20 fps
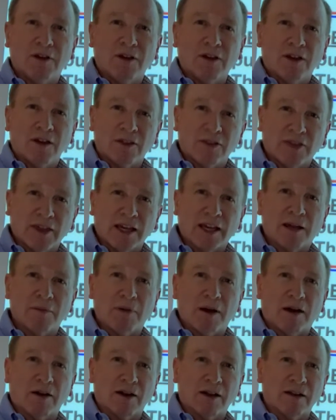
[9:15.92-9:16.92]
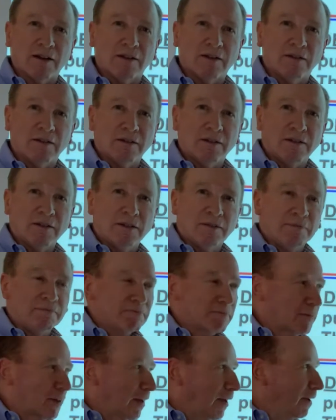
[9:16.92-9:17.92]
You think about it,
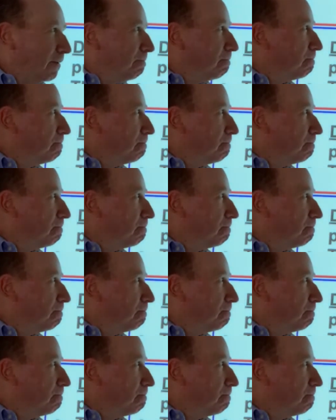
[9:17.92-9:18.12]
okay?